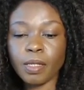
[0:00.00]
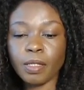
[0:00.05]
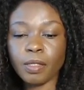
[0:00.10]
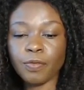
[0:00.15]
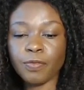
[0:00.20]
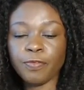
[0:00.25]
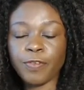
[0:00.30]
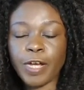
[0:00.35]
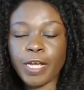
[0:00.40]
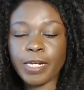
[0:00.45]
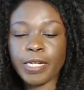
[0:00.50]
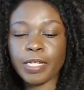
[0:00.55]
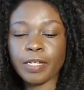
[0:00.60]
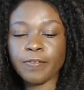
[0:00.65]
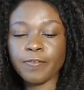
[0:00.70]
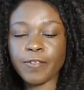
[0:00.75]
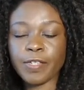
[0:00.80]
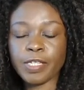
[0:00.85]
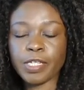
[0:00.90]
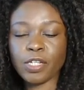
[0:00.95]
You finding
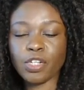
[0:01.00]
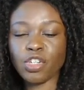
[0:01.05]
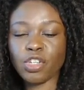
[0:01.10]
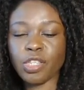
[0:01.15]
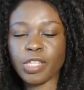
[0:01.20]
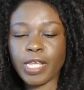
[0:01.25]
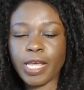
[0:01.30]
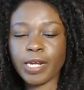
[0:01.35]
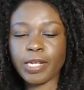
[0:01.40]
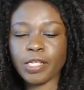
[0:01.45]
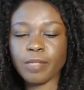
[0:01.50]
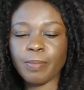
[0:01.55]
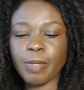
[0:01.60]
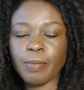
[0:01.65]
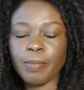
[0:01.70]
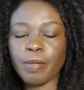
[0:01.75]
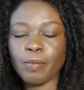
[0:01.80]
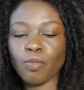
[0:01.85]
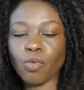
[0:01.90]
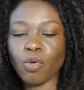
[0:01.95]
a physician that is
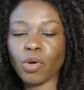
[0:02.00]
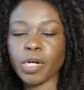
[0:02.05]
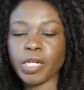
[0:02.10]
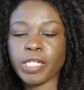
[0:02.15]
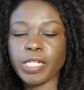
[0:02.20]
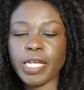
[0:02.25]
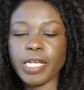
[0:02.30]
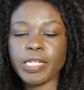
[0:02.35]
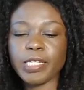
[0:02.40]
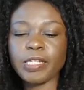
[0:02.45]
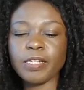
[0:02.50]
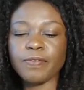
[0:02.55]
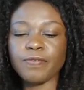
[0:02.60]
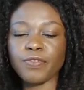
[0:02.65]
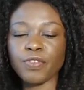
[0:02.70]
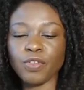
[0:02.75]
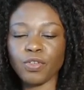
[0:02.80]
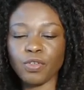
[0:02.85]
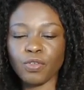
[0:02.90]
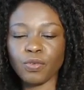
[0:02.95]
maybe more
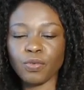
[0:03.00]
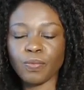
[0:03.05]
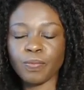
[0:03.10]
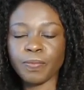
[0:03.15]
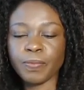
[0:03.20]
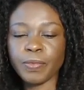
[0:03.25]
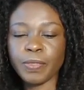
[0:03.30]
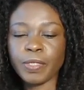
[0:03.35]
attentive to you,